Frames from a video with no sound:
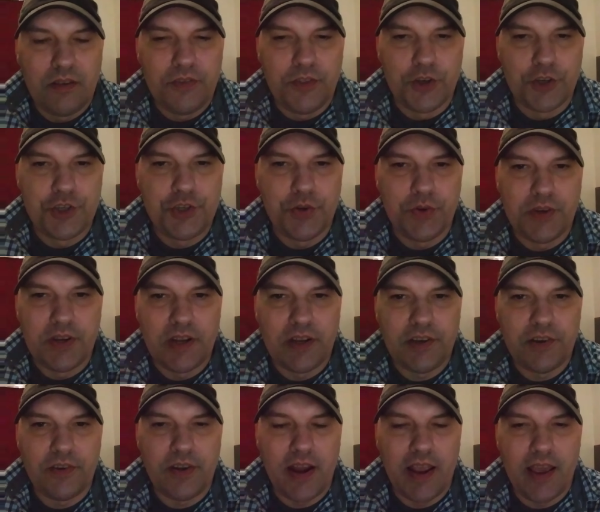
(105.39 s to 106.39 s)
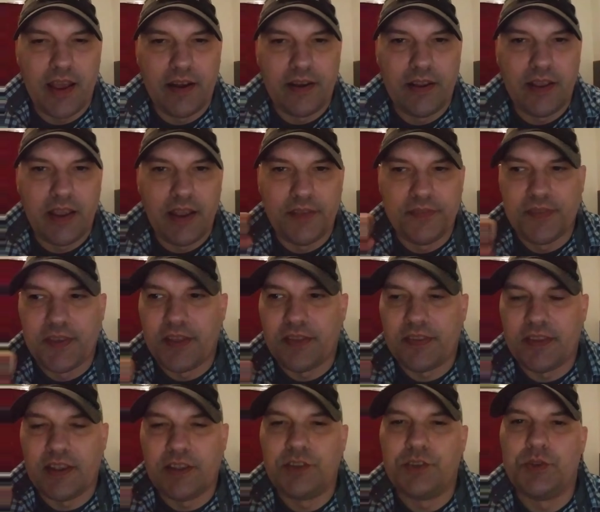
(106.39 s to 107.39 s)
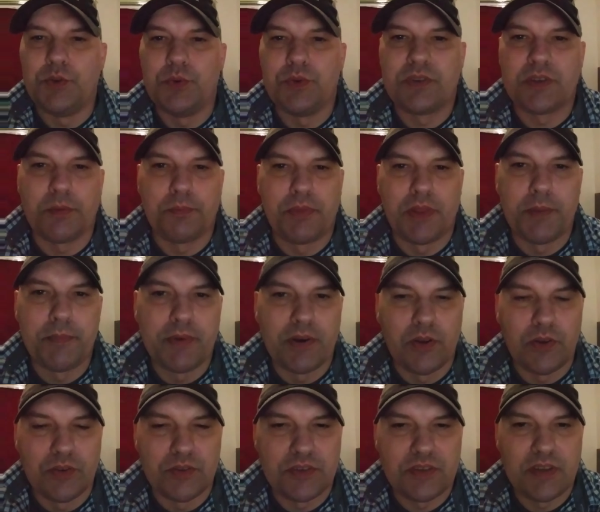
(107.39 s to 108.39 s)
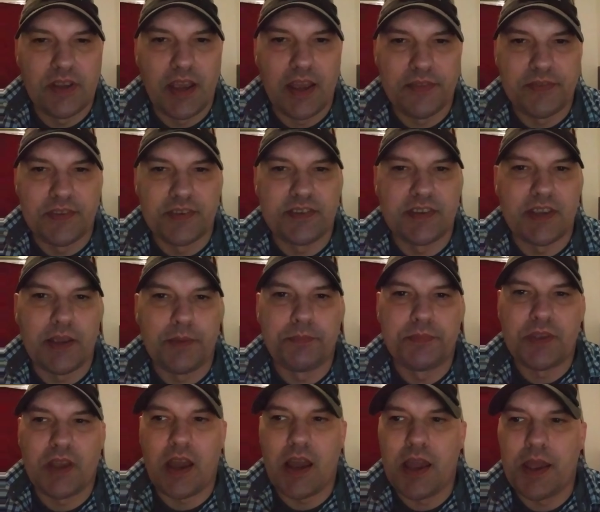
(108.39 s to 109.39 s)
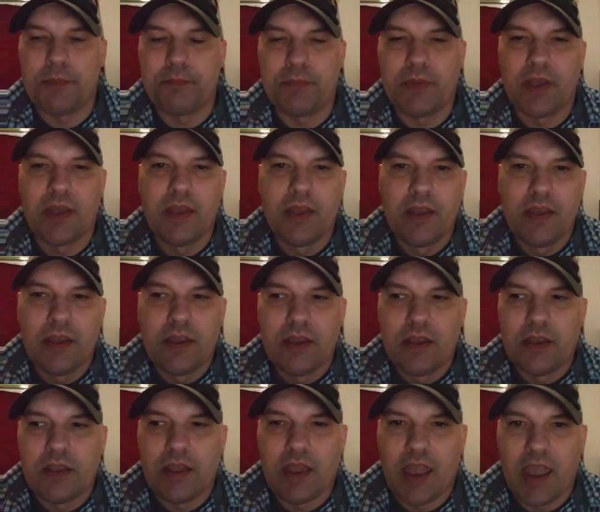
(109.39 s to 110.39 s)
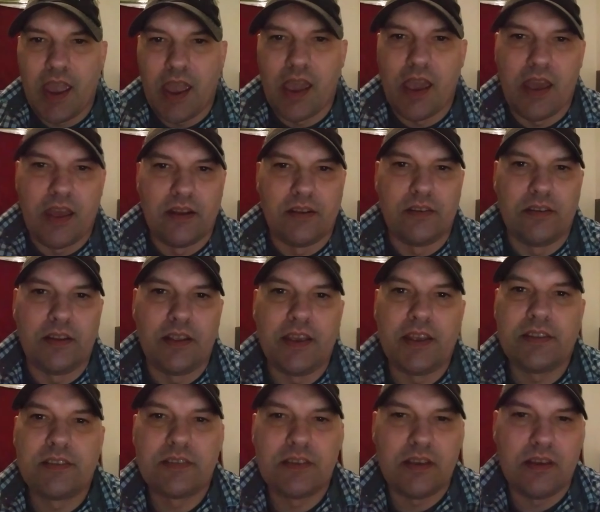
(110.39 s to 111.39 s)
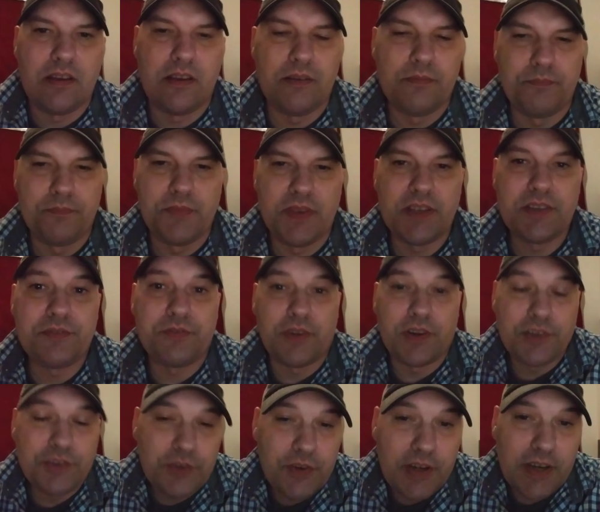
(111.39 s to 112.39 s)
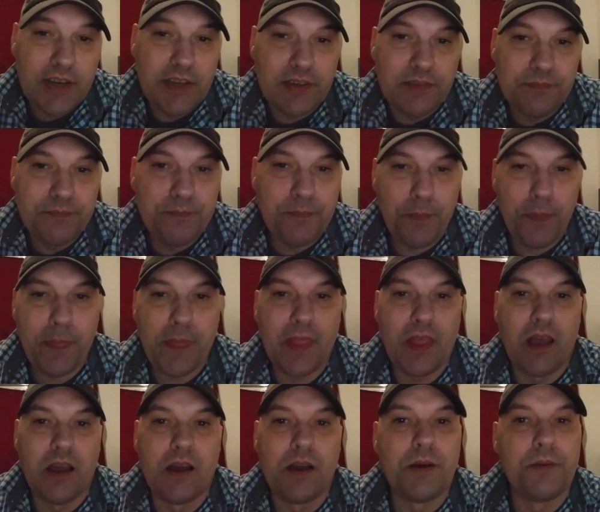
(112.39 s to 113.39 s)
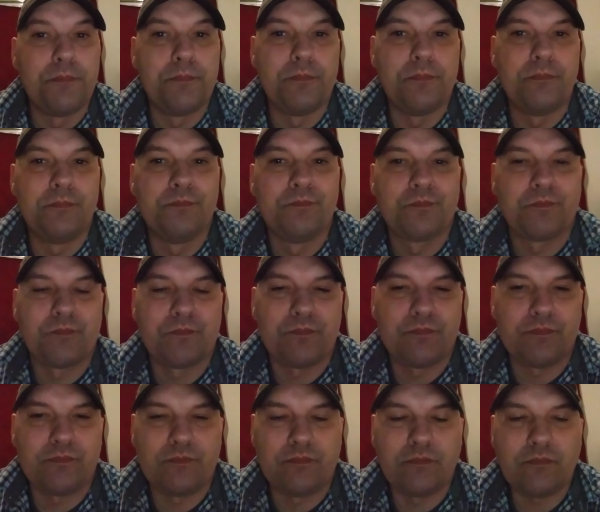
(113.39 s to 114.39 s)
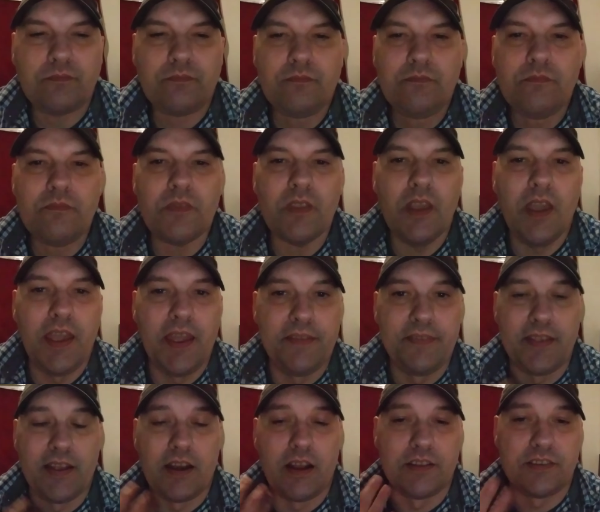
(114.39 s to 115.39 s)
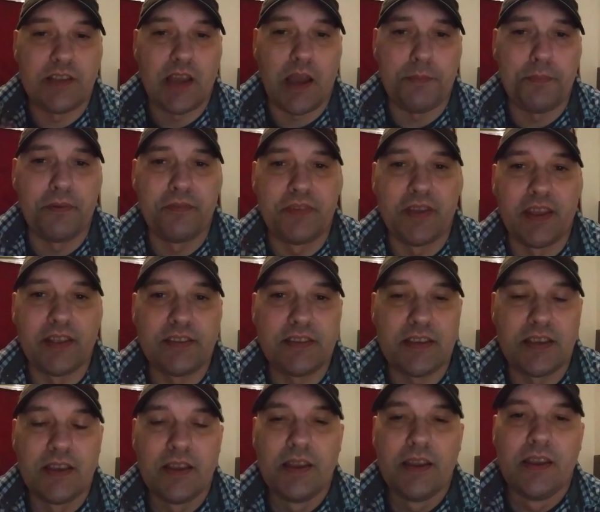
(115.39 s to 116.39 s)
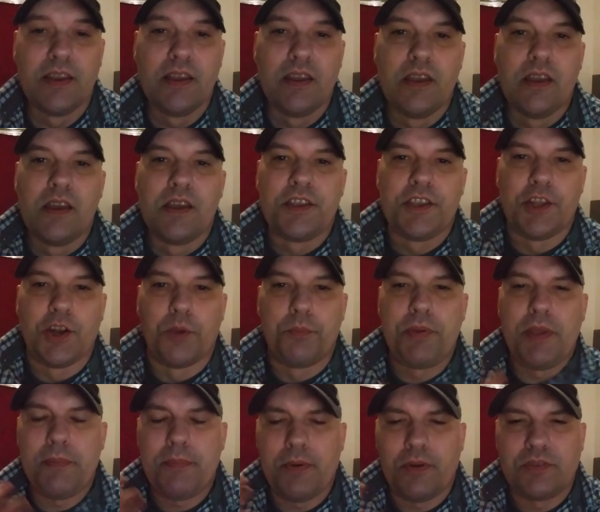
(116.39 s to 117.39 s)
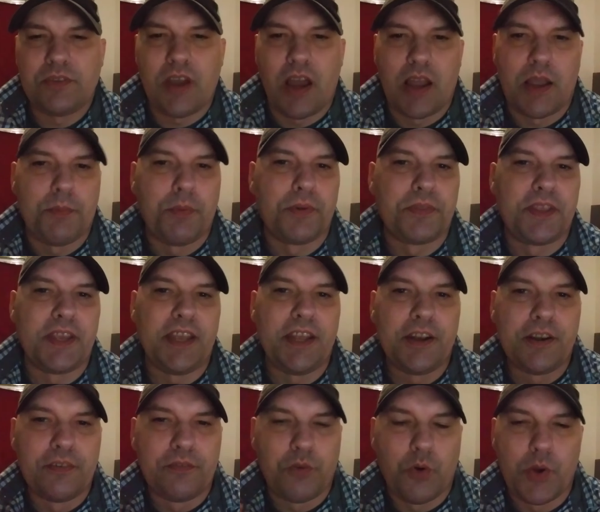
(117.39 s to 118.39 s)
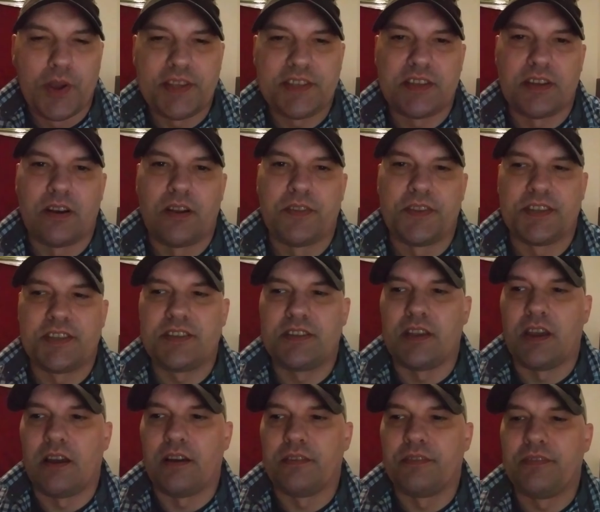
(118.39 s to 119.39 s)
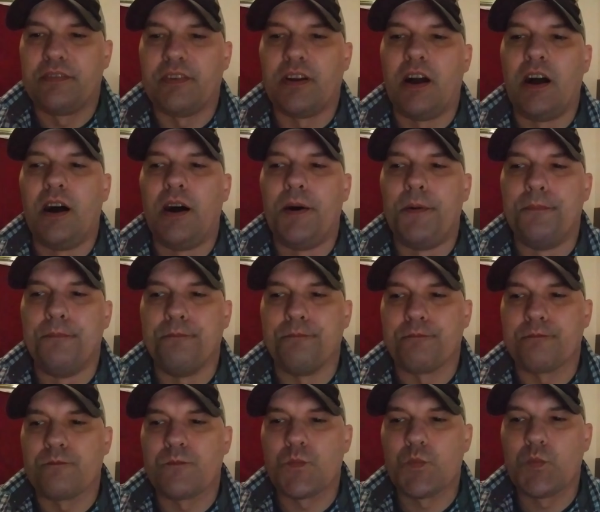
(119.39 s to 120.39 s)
they're shooting in your head, and then they do subliminals at the same time, and it um, it's frustrating. Um, and then on top of it, you know, people talk about the inner voice and all this stuff. Um,